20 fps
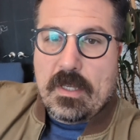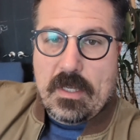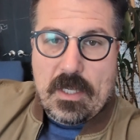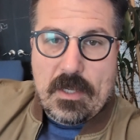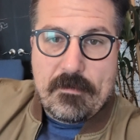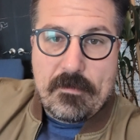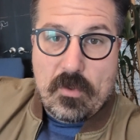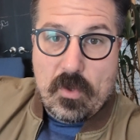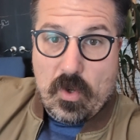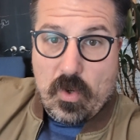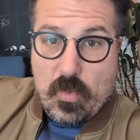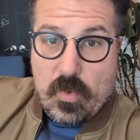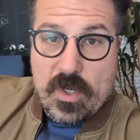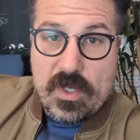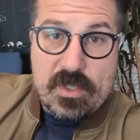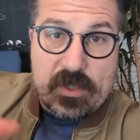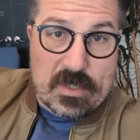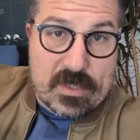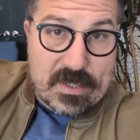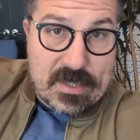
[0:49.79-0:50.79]
even though
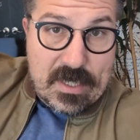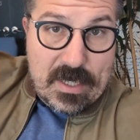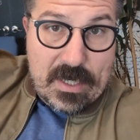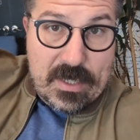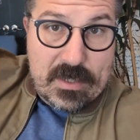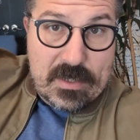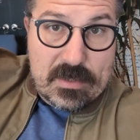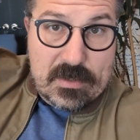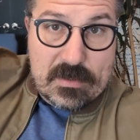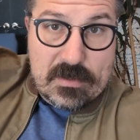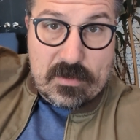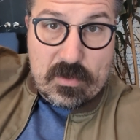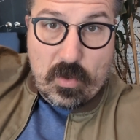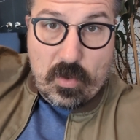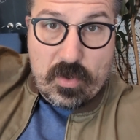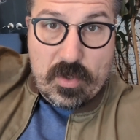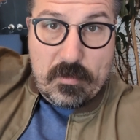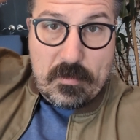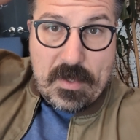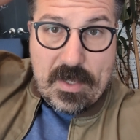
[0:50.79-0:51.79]
originally God
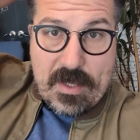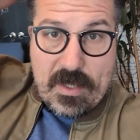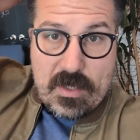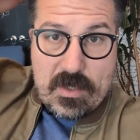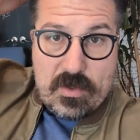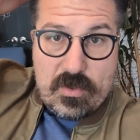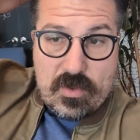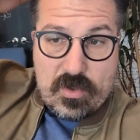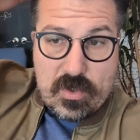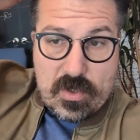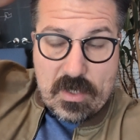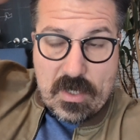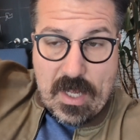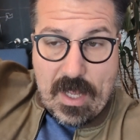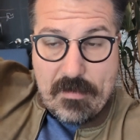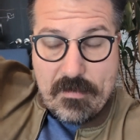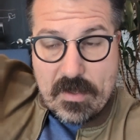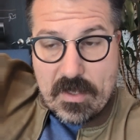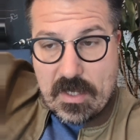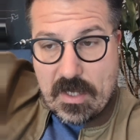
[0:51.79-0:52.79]
told them, hey, you shouldn't
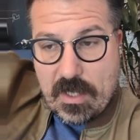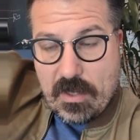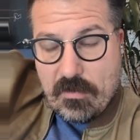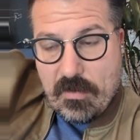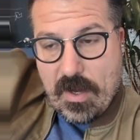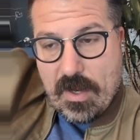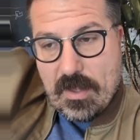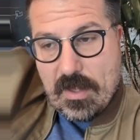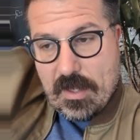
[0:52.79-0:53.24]
have a king, right?